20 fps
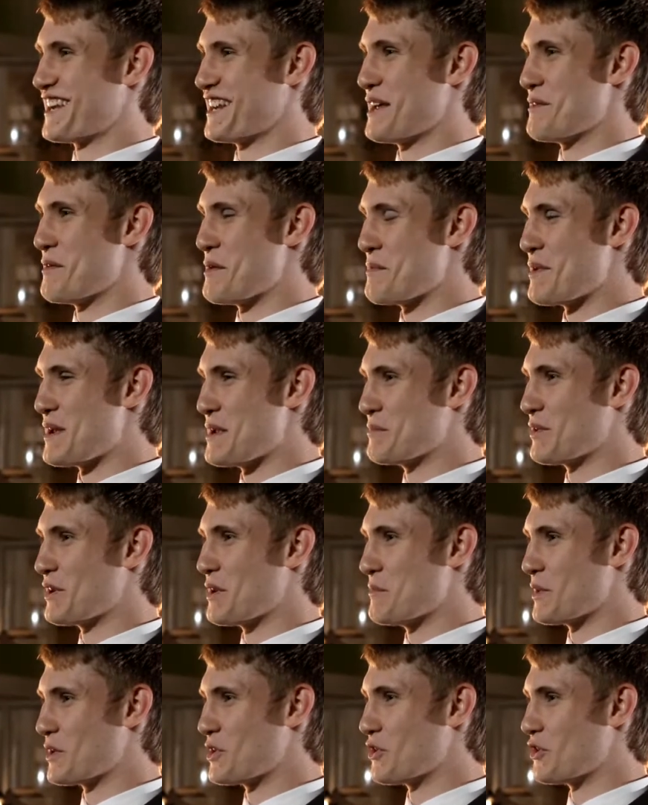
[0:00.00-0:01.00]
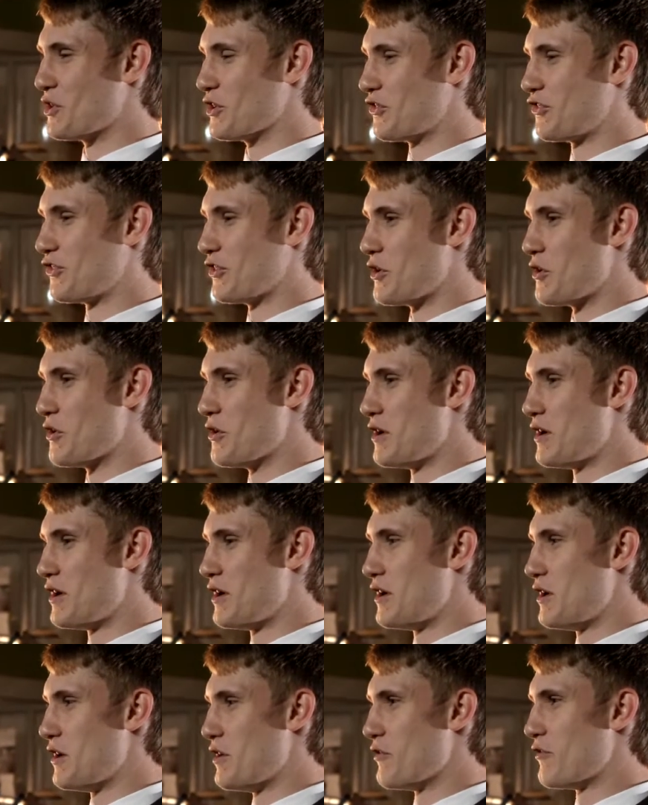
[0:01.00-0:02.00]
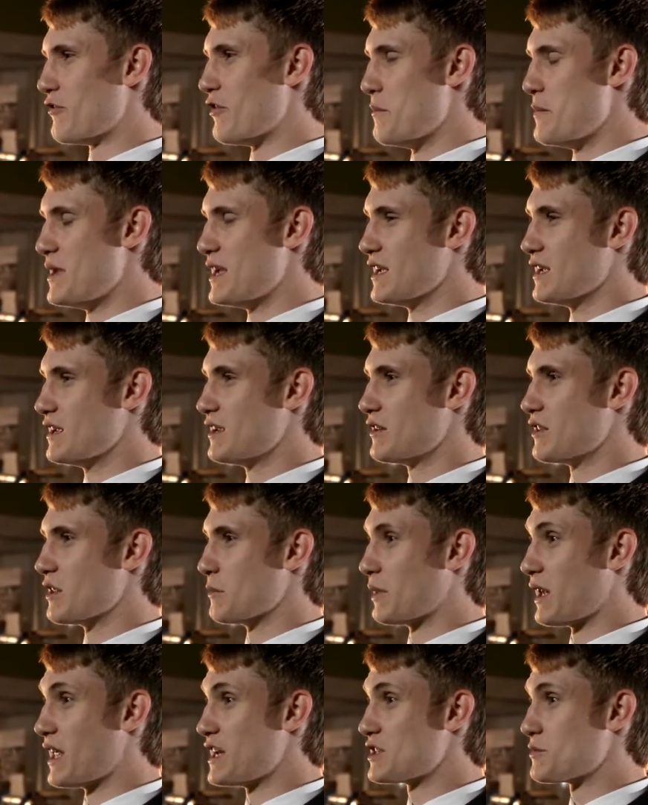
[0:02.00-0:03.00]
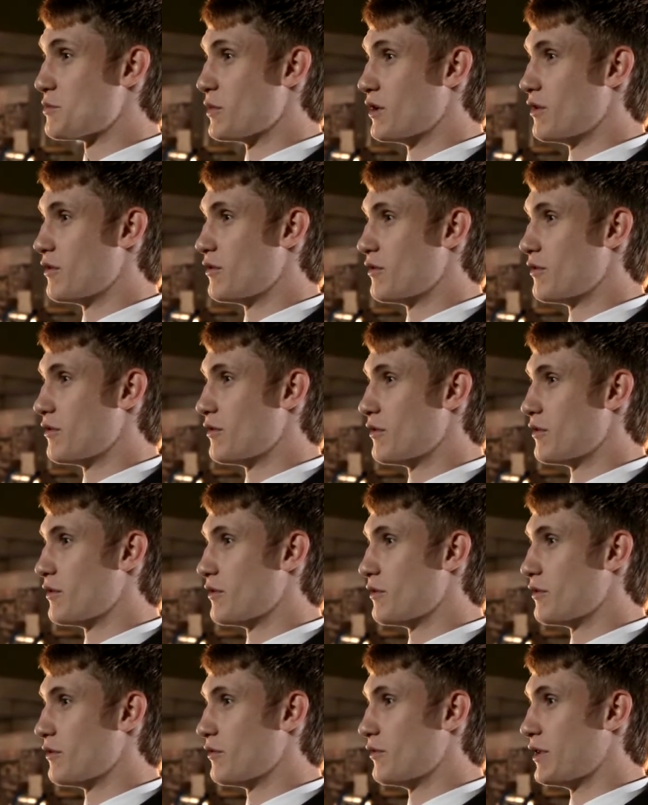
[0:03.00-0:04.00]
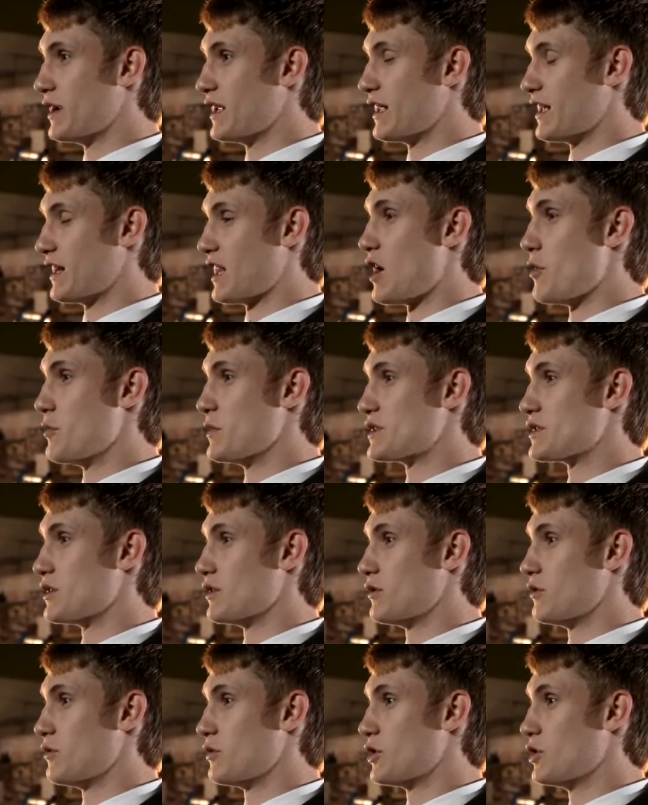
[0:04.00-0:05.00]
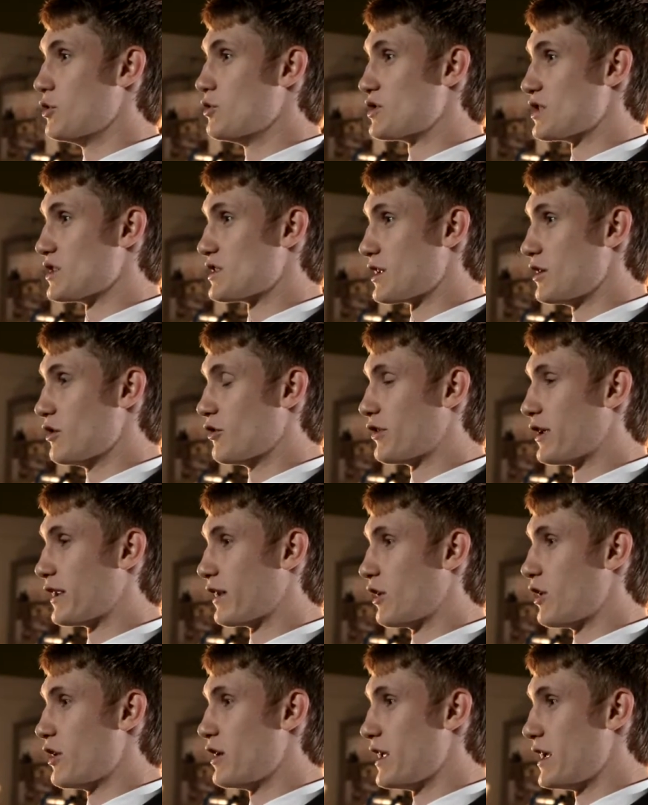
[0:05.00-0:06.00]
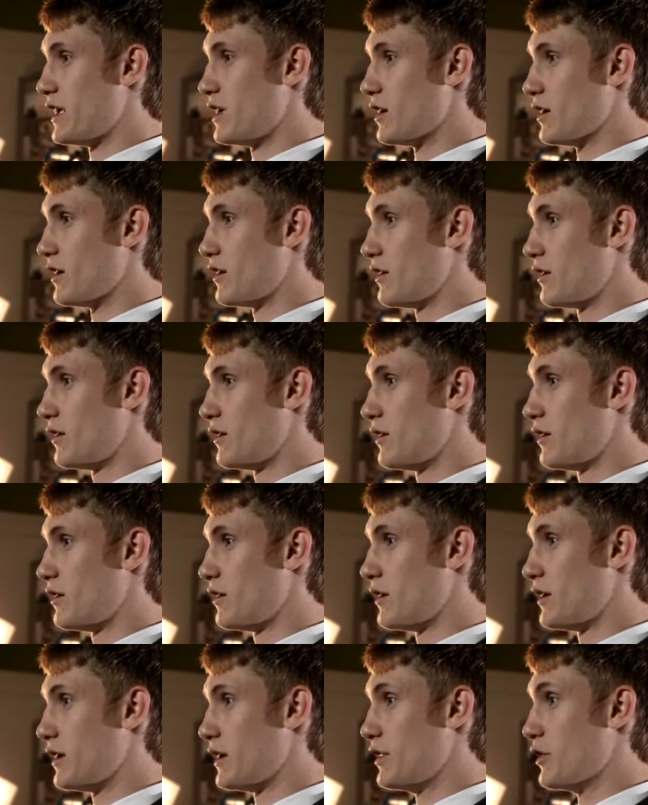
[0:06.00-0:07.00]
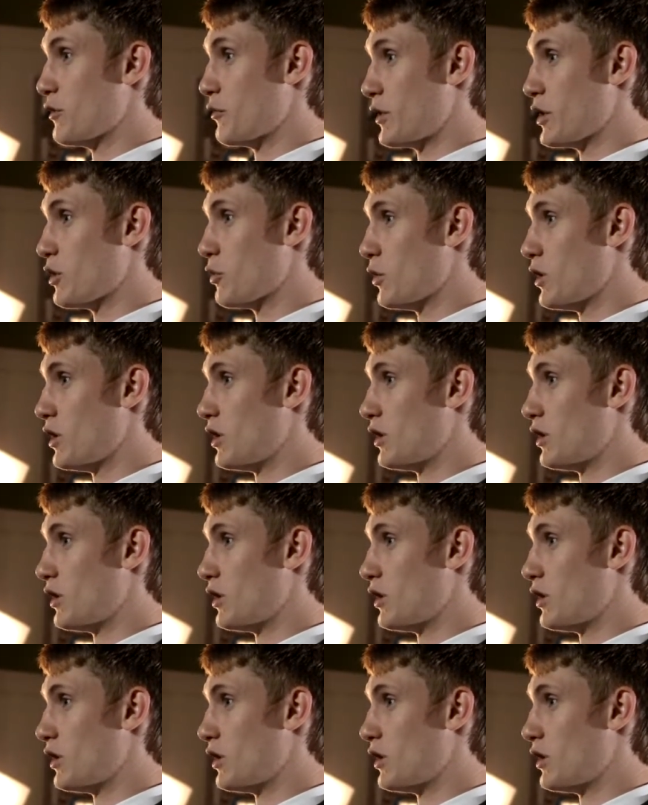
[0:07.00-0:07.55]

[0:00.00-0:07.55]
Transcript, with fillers: academic people on my course, so for me, the placement really allowed me to use the skills I'd learnt here in the real